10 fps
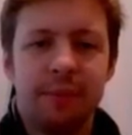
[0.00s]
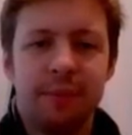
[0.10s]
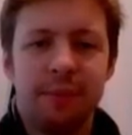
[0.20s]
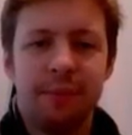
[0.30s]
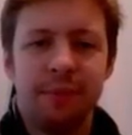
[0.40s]

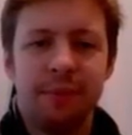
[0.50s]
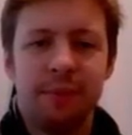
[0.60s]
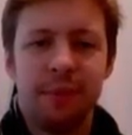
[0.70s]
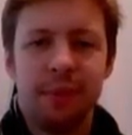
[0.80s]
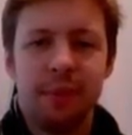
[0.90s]

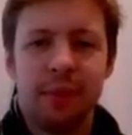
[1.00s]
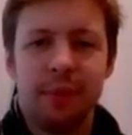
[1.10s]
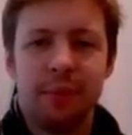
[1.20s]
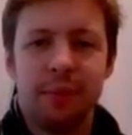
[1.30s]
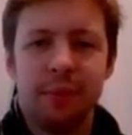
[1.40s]

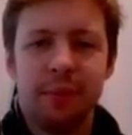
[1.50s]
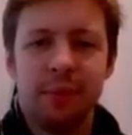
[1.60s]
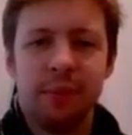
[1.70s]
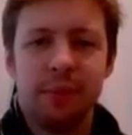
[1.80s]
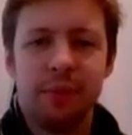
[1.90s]

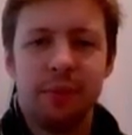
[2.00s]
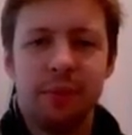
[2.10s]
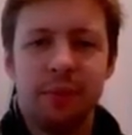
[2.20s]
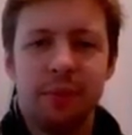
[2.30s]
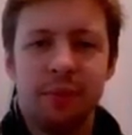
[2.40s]

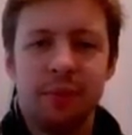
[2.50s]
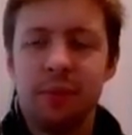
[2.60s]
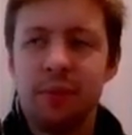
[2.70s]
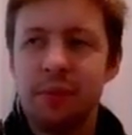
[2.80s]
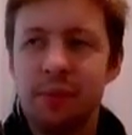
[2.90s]

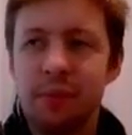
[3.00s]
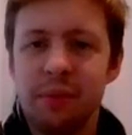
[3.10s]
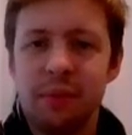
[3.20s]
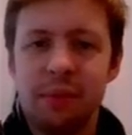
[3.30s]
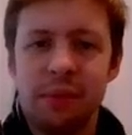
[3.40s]

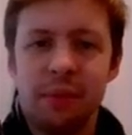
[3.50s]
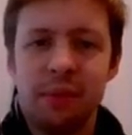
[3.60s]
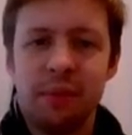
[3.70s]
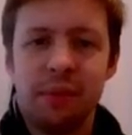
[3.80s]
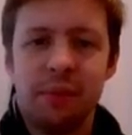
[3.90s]

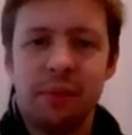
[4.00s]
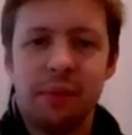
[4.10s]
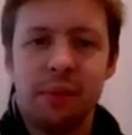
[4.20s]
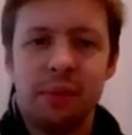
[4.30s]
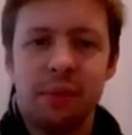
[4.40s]

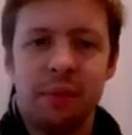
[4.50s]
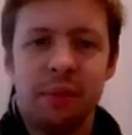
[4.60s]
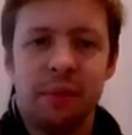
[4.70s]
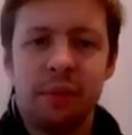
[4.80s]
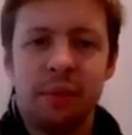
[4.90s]

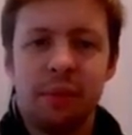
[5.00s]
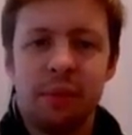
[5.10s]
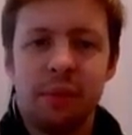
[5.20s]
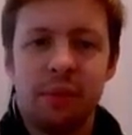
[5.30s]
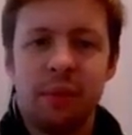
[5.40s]

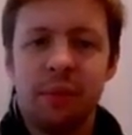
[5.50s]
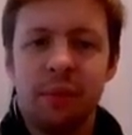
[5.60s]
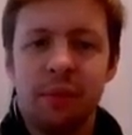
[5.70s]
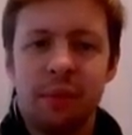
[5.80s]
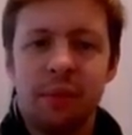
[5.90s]

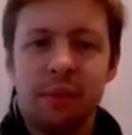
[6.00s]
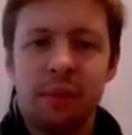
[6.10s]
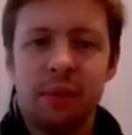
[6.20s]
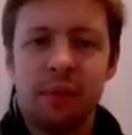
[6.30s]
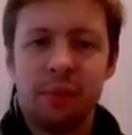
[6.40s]

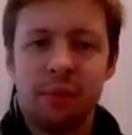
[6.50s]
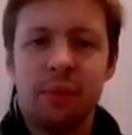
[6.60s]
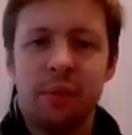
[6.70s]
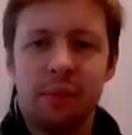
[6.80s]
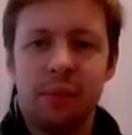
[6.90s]

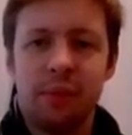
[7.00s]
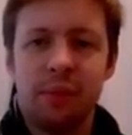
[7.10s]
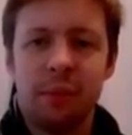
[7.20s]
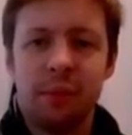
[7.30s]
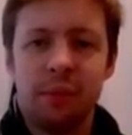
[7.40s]

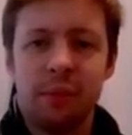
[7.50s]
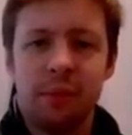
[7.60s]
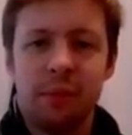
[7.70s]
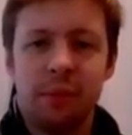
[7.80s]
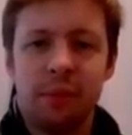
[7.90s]
The person shown says nothing.